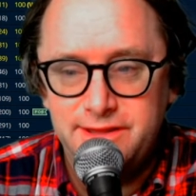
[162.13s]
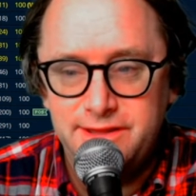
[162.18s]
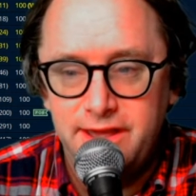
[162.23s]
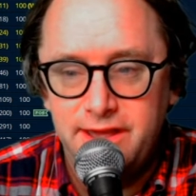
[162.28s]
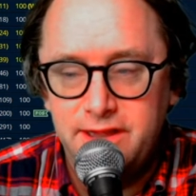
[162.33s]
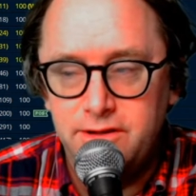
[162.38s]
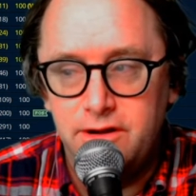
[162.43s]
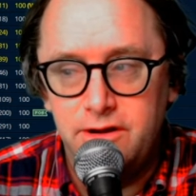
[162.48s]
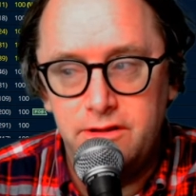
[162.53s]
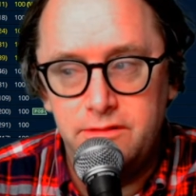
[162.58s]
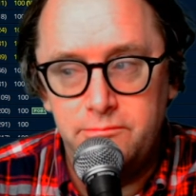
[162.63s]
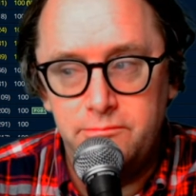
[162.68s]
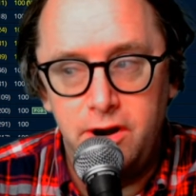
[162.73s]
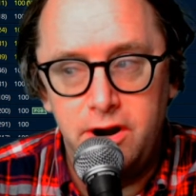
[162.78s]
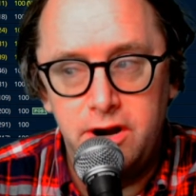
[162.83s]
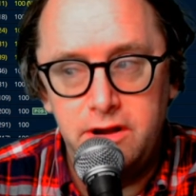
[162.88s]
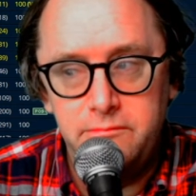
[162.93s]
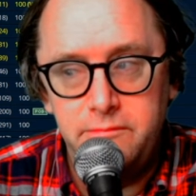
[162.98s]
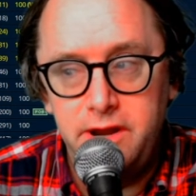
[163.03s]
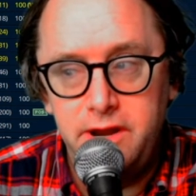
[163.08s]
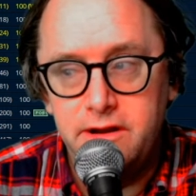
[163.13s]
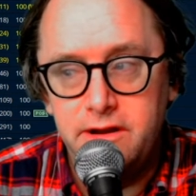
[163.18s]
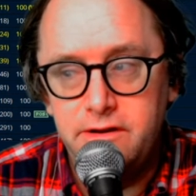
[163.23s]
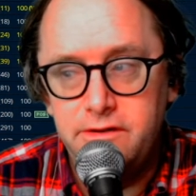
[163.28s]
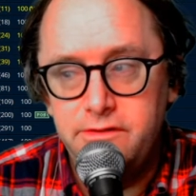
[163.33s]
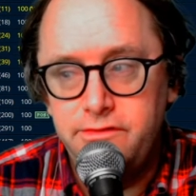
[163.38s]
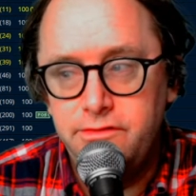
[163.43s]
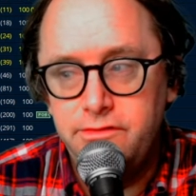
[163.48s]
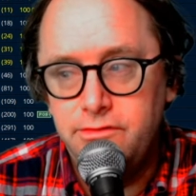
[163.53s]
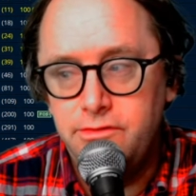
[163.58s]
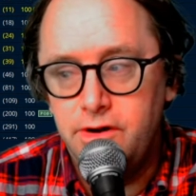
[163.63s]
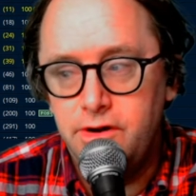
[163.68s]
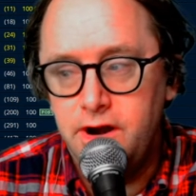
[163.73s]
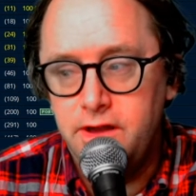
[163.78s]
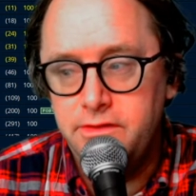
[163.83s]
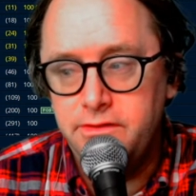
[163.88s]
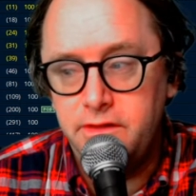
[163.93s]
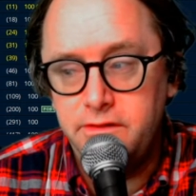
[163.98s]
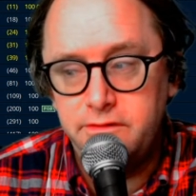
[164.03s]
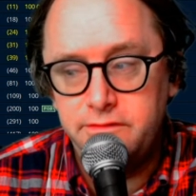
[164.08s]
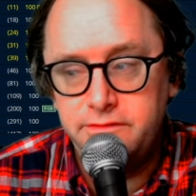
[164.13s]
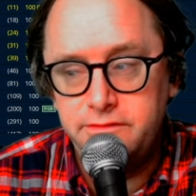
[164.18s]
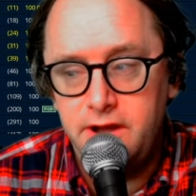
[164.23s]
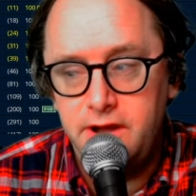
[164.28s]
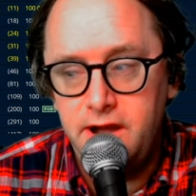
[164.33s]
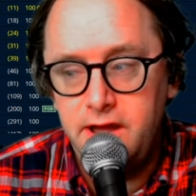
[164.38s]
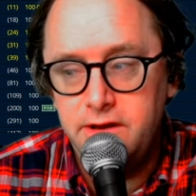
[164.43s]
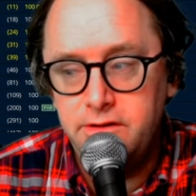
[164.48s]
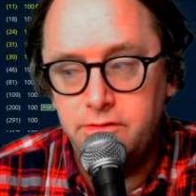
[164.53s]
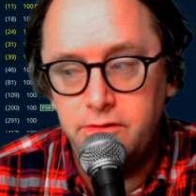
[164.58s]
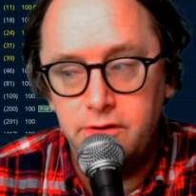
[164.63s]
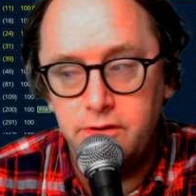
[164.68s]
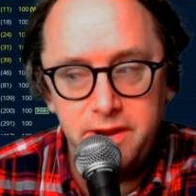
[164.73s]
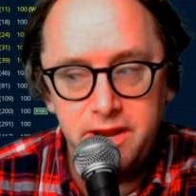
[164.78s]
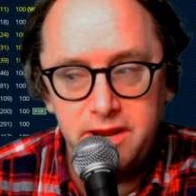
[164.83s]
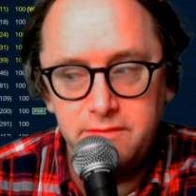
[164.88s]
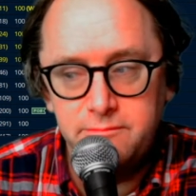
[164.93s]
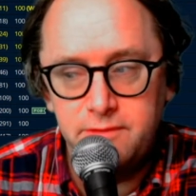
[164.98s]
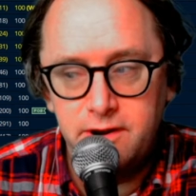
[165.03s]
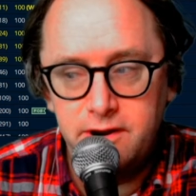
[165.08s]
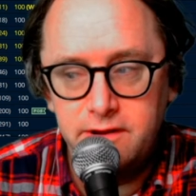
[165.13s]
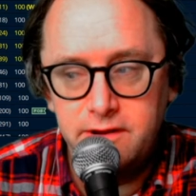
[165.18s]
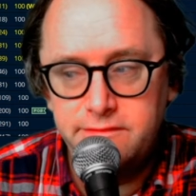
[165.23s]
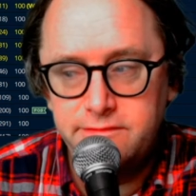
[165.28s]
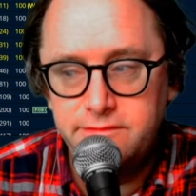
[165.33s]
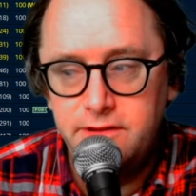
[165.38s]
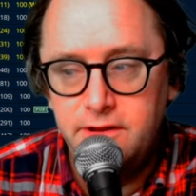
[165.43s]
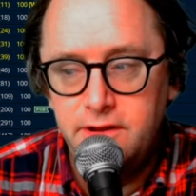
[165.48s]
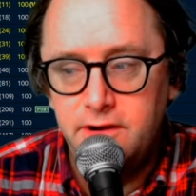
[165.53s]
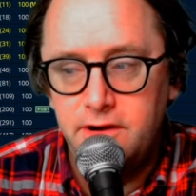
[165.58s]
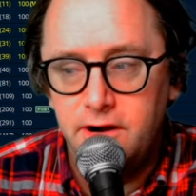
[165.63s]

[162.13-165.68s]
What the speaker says: like the market makers who are on the other side or who are making markets,